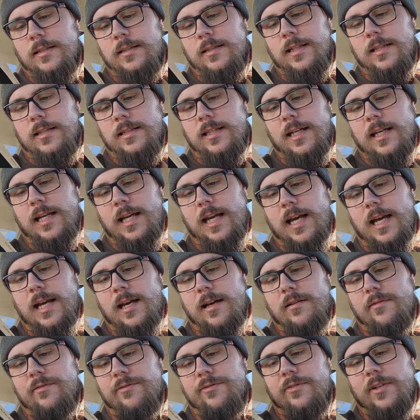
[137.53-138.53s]
that they
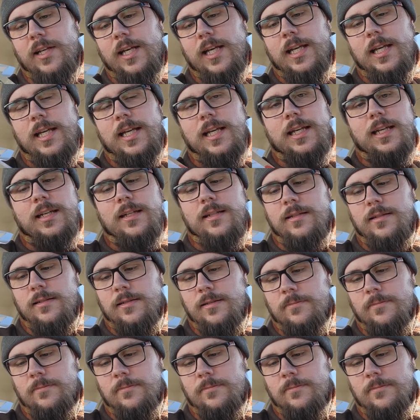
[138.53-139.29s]
have a